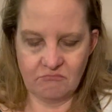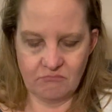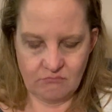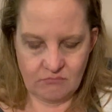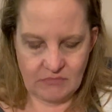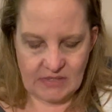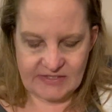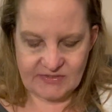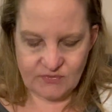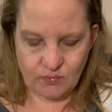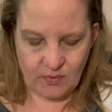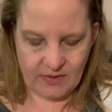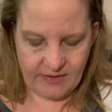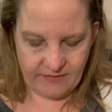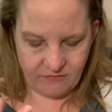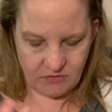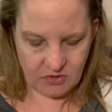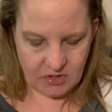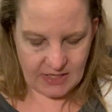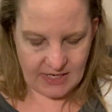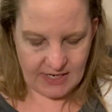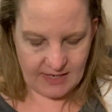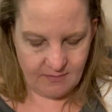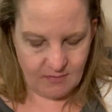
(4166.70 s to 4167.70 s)
It's whatever
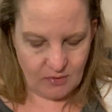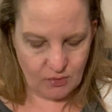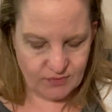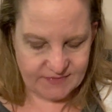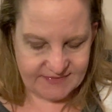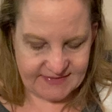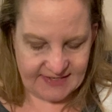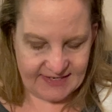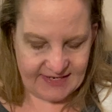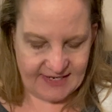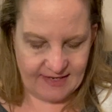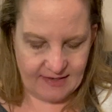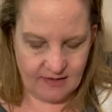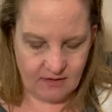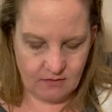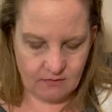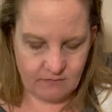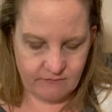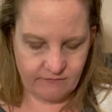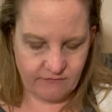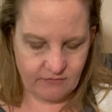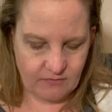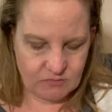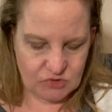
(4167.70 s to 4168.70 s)
came. It was a kit
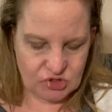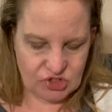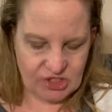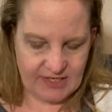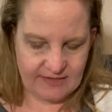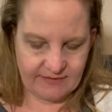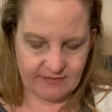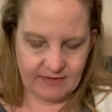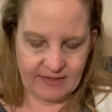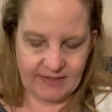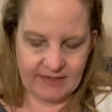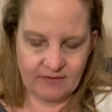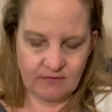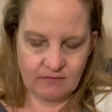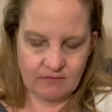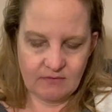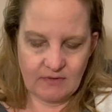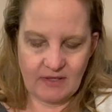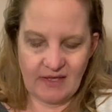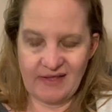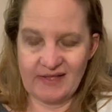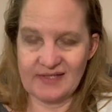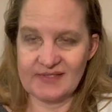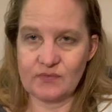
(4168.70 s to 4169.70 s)
from Jan Lynn.
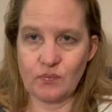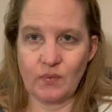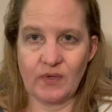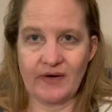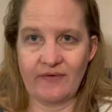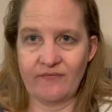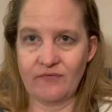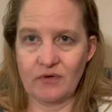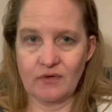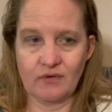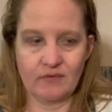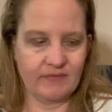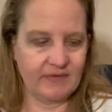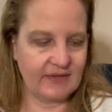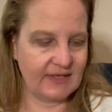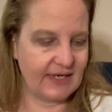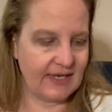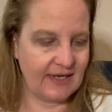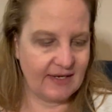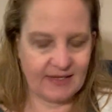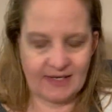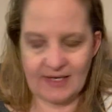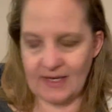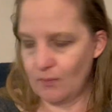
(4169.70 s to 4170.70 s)
It's whatever the
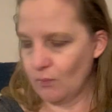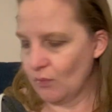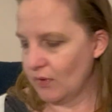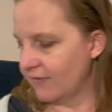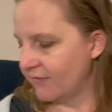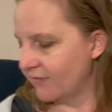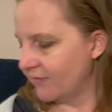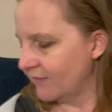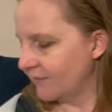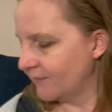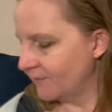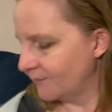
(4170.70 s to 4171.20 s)
kit came with.